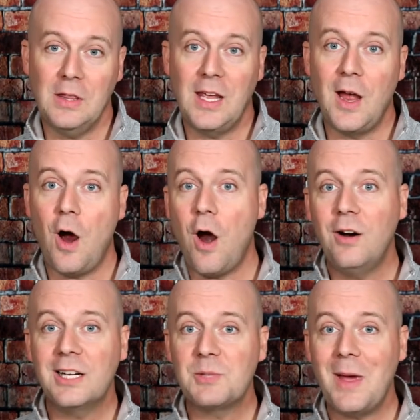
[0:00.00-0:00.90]
They
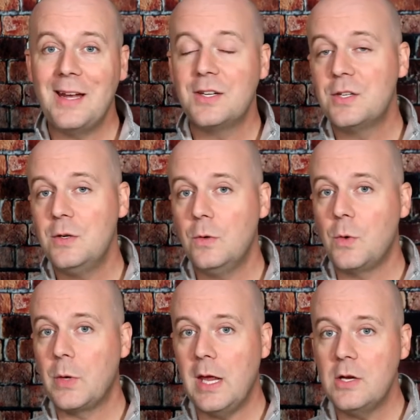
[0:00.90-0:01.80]
are expanding to new
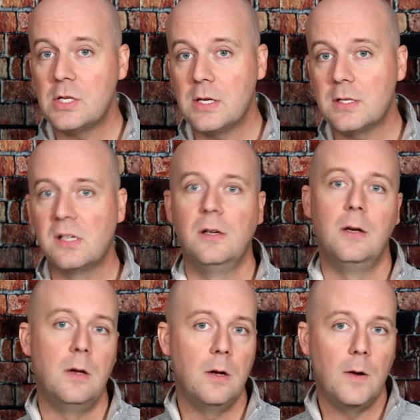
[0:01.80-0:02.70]
locations.
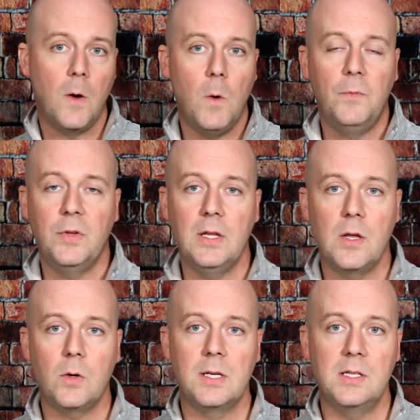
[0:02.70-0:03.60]
Hopefully
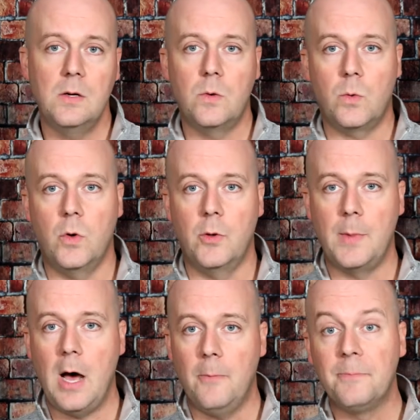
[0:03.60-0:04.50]
they'll continue to roll
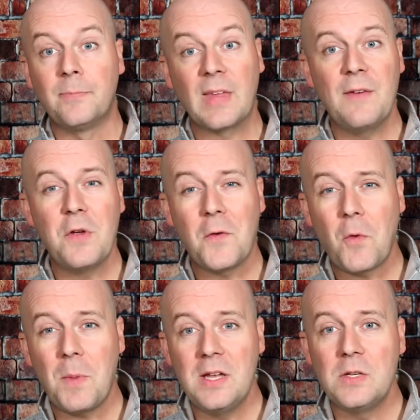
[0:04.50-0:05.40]
them out. Have you
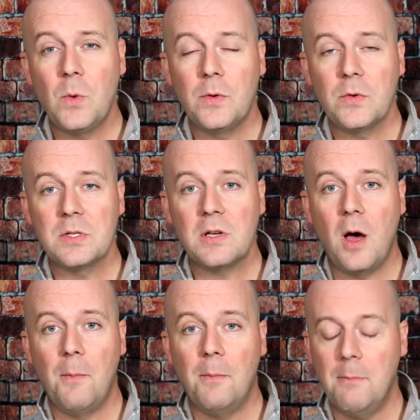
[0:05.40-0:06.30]
ever been to one of those
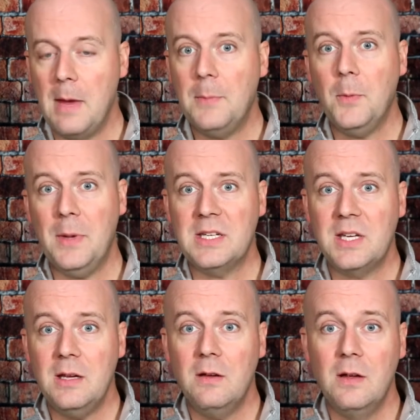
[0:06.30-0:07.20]
um, maple
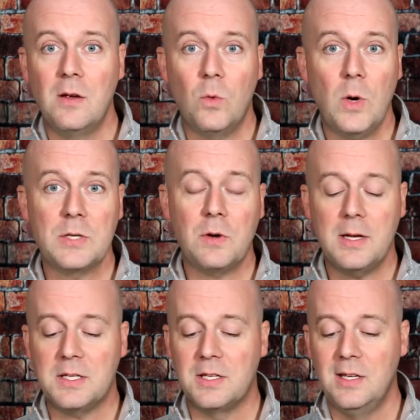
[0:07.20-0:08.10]
biscuit
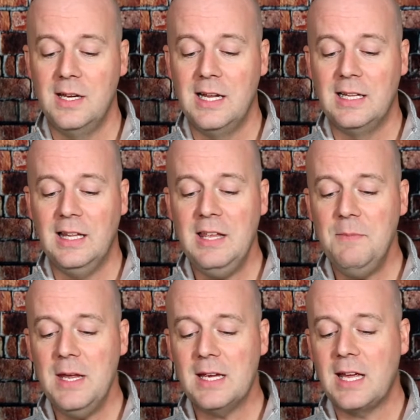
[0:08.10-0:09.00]
restaurants?
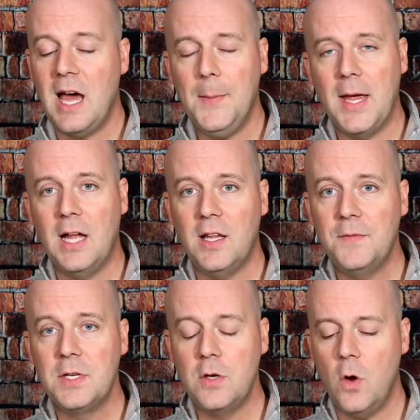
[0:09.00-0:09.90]
Leave me a comment. I'd
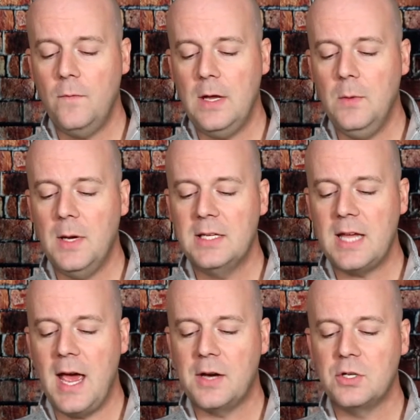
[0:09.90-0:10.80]
love to know if
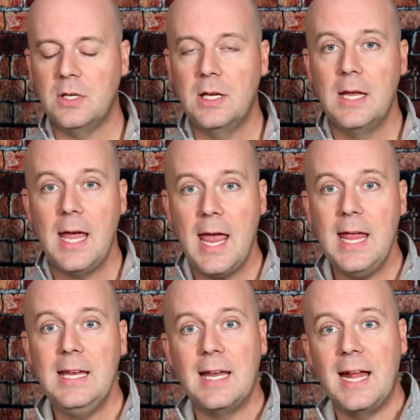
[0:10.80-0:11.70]
anybody's actually
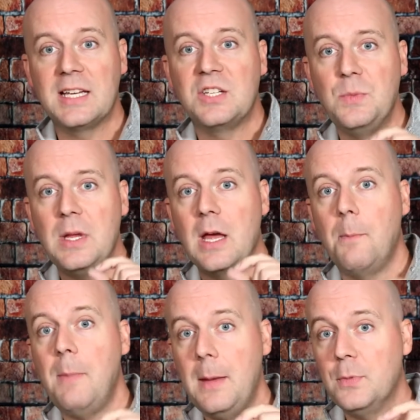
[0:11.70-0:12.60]
eating at, excuse me, a
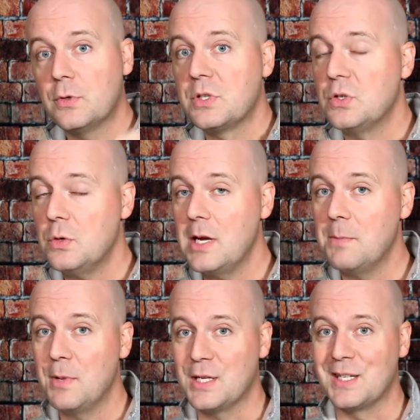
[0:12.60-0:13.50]
maple
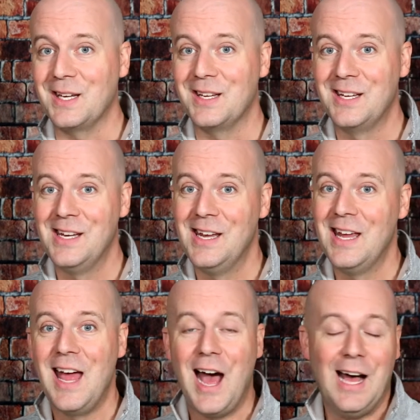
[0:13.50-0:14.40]
street biscuit.
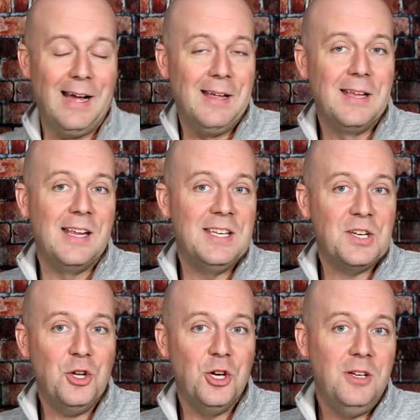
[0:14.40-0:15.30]
Uh, is
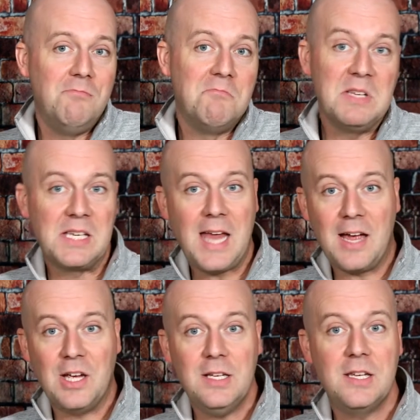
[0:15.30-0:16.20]
it good? Is it
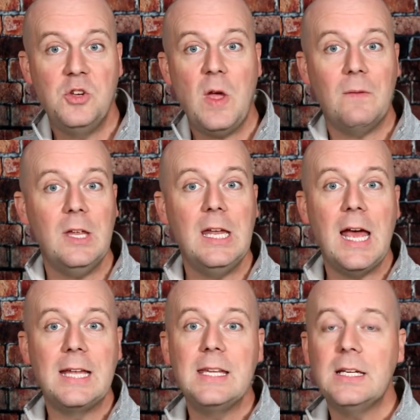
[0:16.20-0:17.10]
not good? Did you have
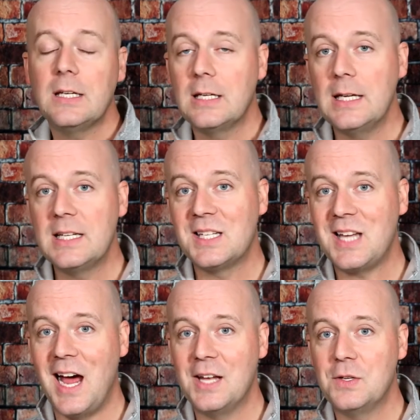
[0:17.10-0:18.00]
any idea? It's
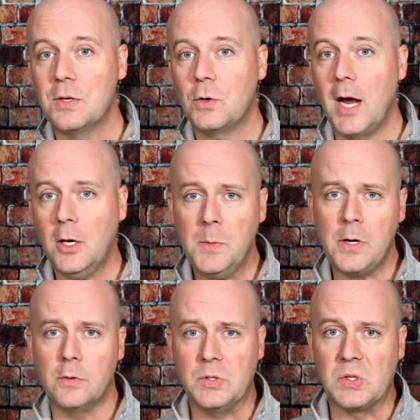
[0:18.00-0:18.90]
tied to the Crackle
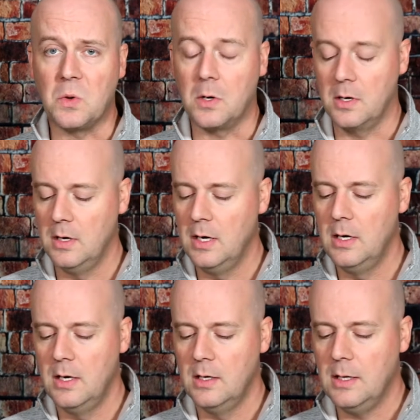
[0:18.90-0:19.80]
Barrel store.
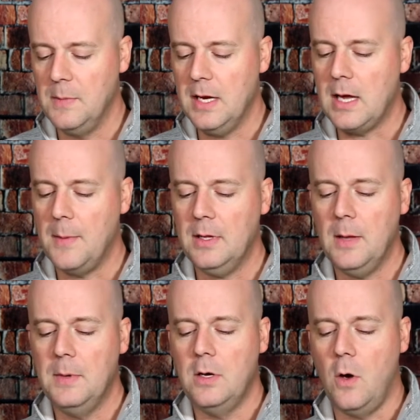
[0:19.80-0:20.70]
Leave me a comment.
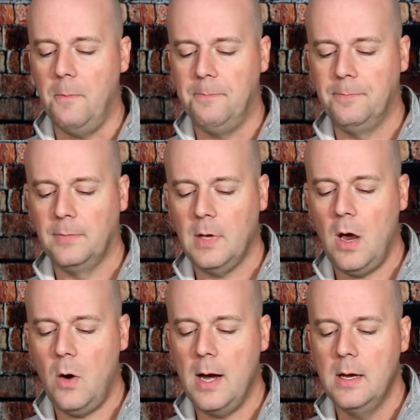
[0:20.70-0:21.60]
Let me know.
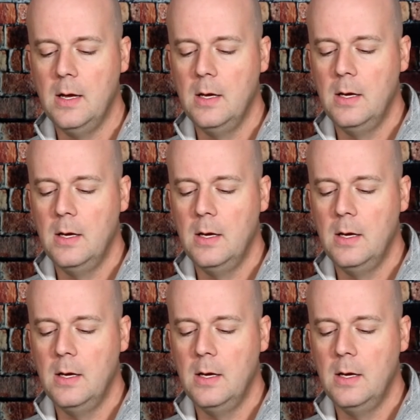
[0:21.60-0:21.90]
All right.